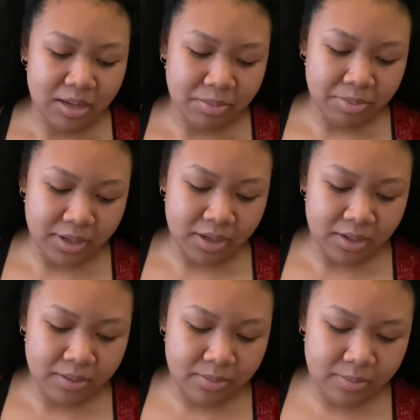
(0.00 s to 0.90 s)
But
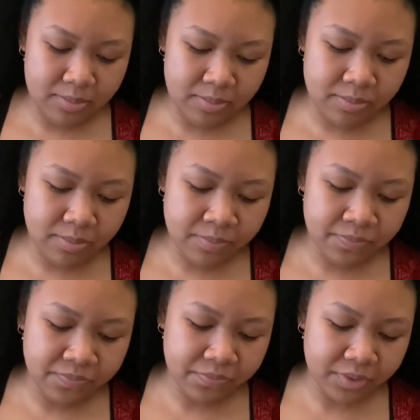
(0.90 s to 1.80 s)

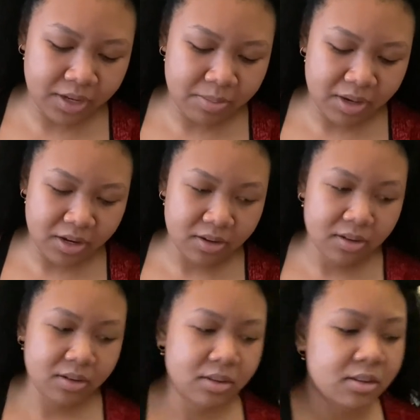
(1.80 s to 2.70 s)
I mean,
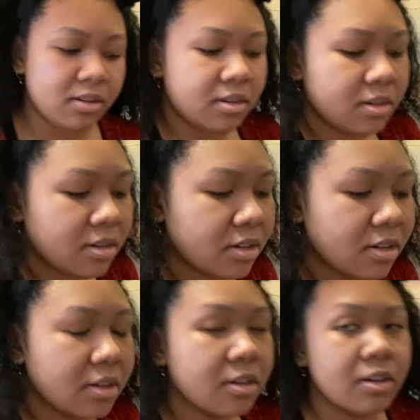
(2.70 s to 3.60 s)

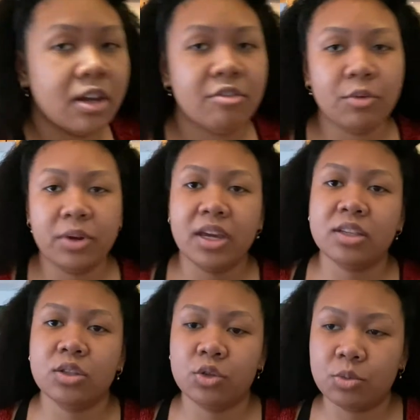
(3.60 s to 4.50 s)
everyone
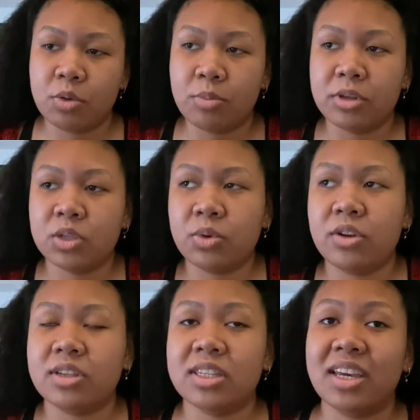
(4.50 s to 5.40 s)
has those moments where
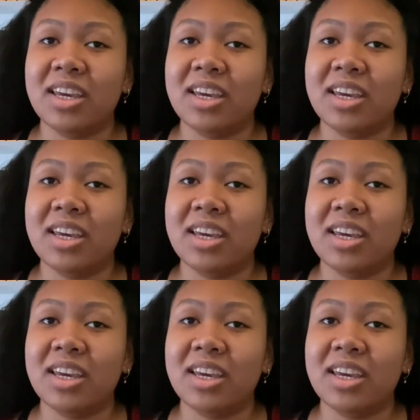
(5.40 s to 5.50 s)
it's